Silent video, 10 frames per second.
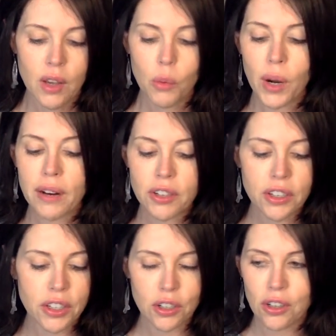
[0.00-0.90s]

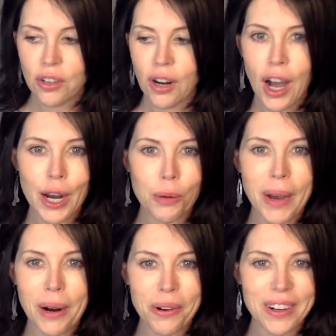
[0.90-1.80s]
Whatever your higher
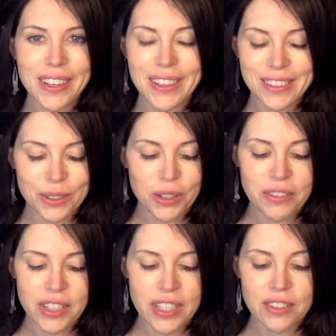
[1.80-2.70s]
power is, or
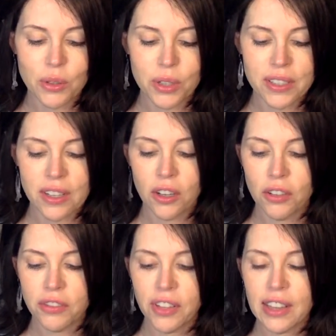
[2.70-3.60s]
if it is yourself,